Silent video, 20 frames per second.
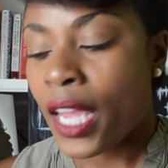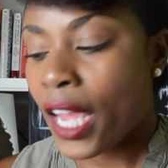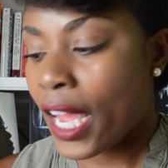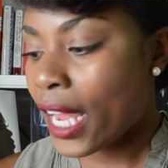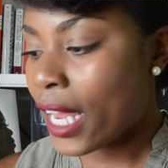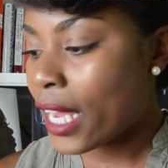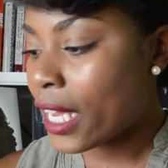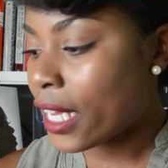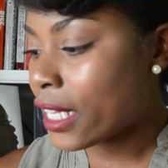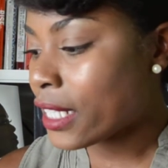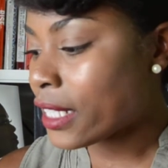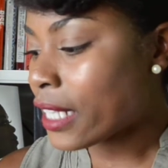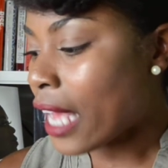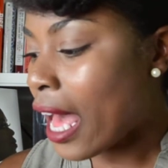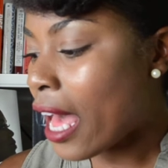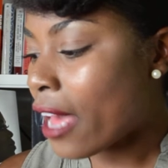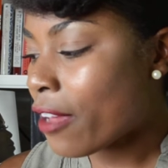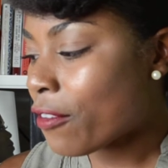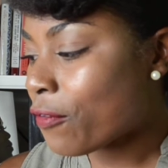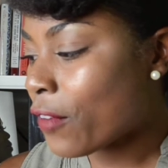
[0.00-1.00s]
And
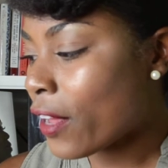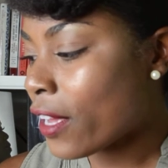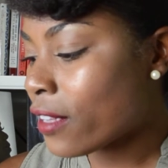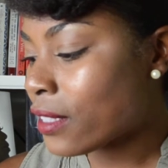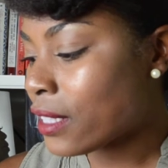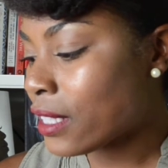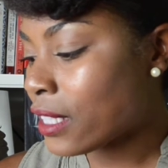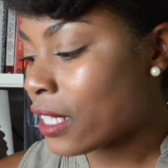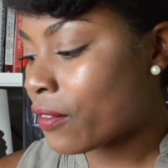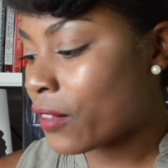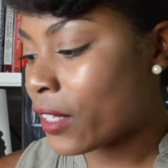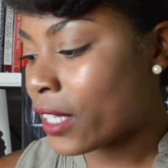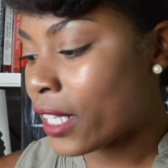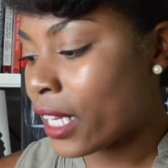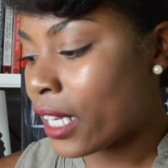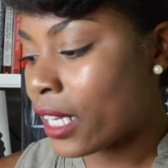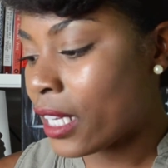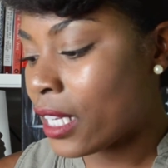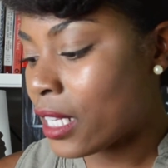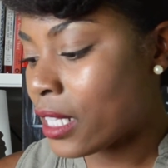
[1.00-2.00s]
I found Stephen
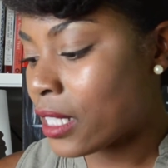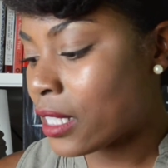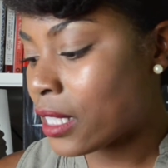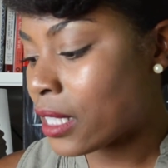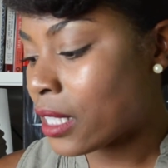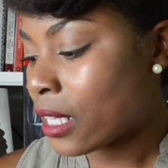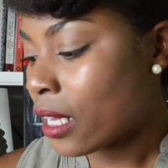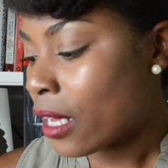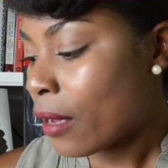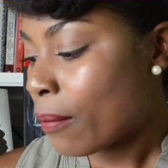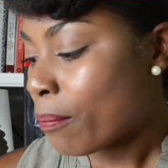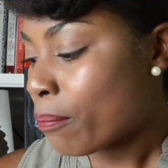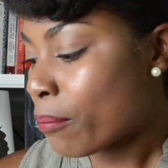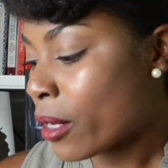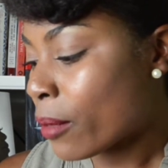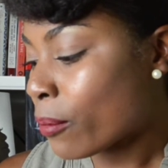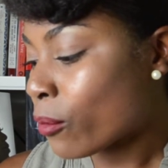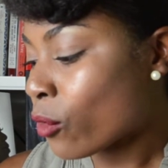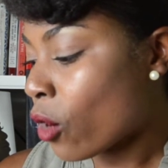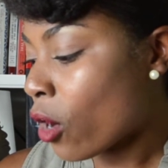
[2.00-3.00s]
King's
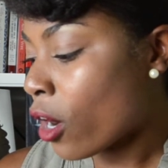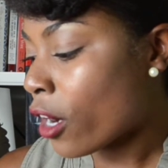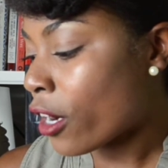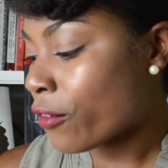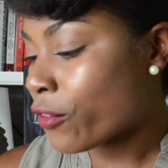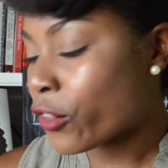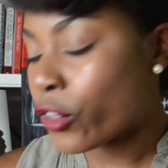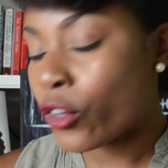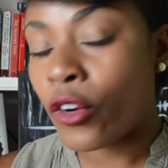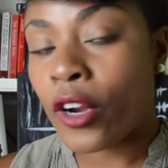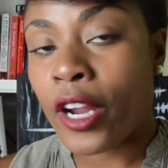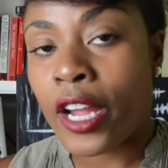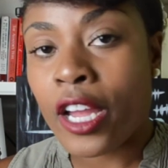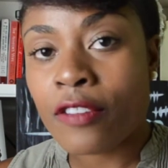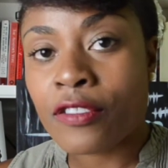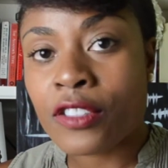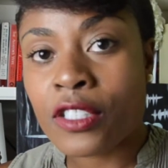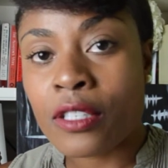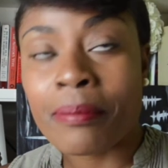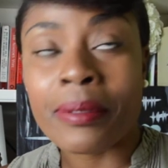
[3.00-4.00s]
Memoir of the
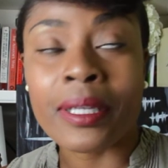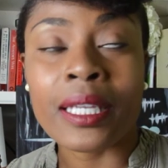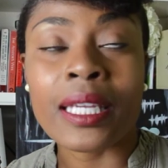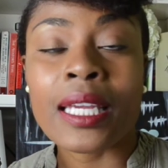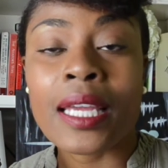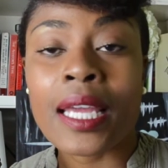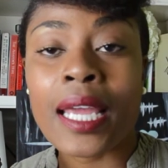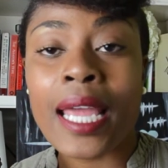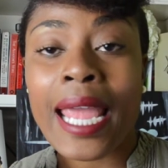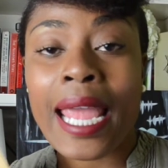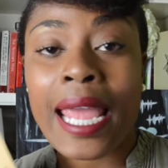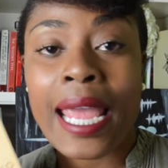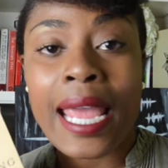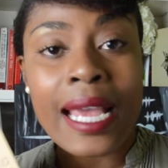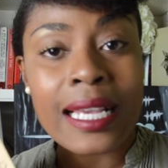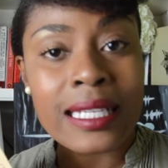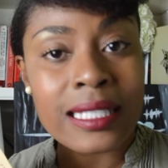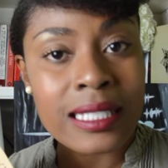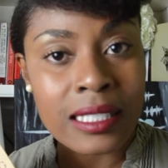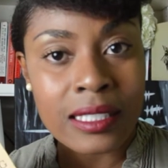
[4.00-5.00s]
Craft to be
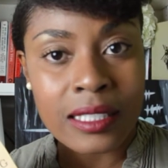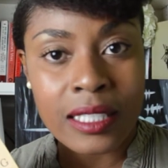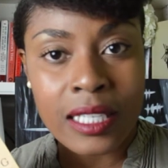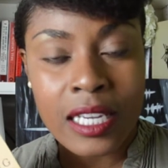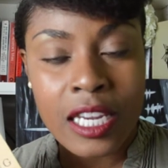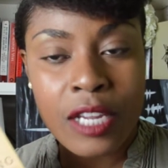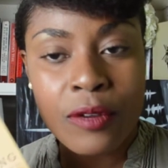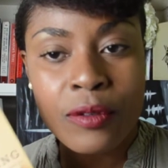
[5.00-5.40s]
excellent.